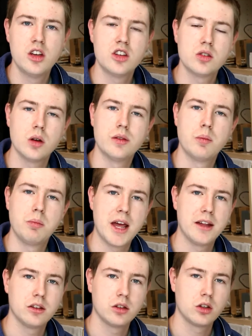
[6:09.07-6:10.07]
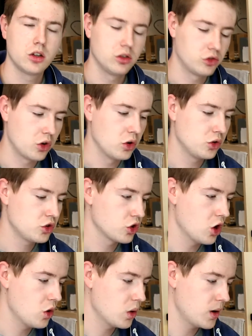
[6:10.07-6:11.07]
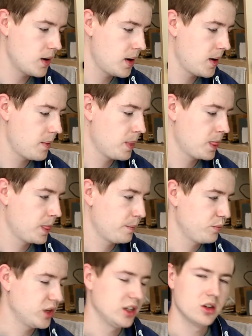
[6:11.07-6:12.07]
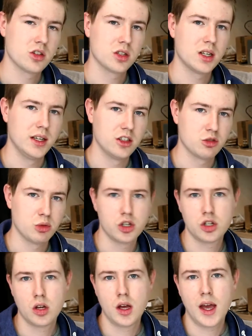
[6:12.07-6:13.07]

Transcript: So if the plant grows slower, it doesn't clean as much.